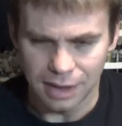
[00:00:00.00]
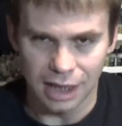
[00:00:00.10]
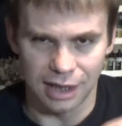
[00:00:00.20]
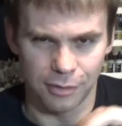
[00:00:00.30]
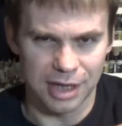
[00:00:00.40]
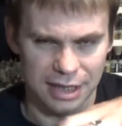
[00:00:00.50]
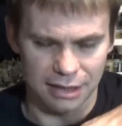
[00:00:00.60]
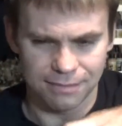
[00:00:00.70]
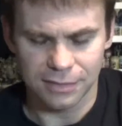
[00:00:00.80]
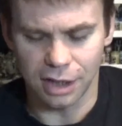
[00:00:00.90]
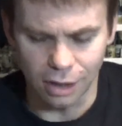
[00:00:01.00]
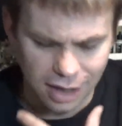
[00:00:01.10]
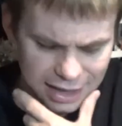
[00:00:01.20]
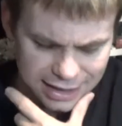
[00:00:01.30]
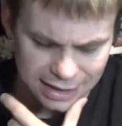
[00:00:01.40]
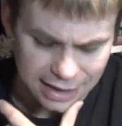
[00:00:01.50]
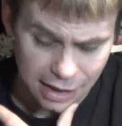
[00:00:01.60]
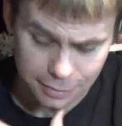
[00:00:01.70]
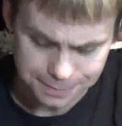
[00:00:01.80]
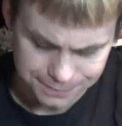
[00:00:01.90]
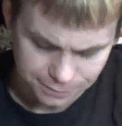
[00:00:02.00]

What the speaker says: The way the claws sit down.